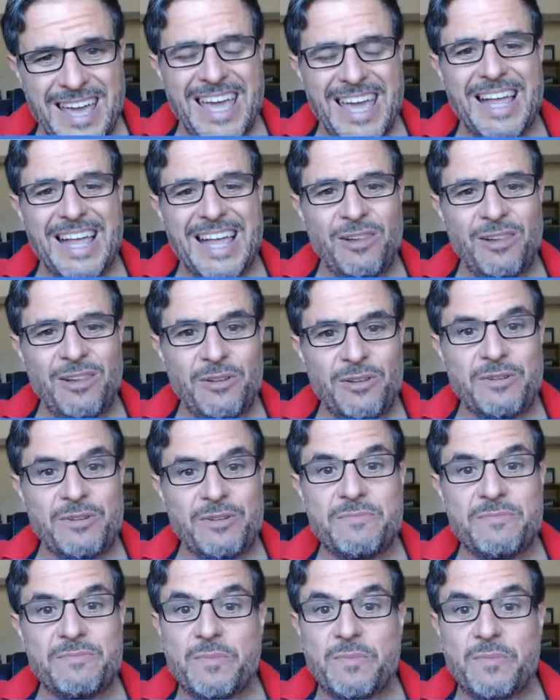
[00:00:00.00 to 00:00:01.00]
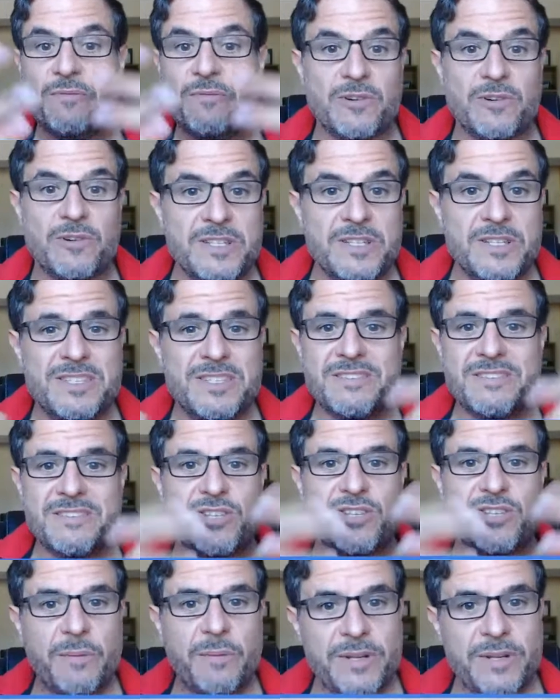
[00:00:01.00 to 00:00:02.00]
a lot, for instance, the
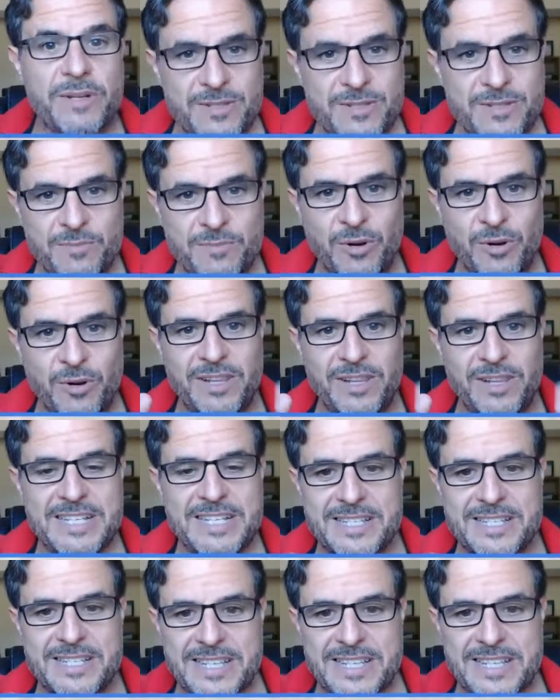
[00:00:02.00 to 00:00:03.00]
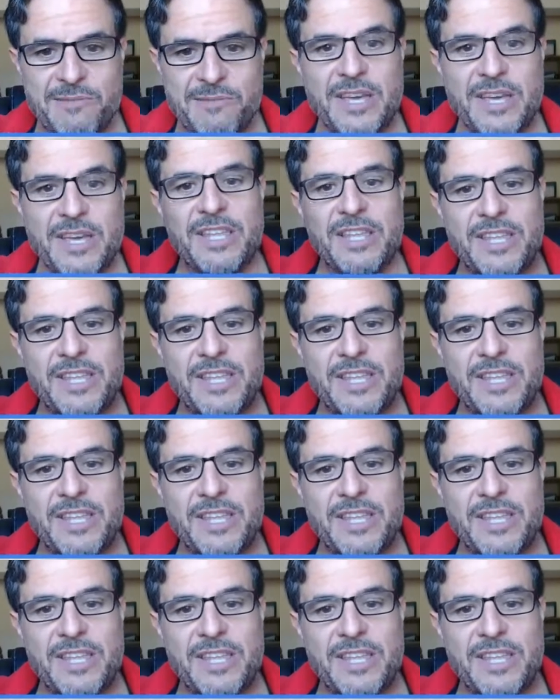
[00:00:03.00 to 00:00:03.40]
Japanese do more or less the same.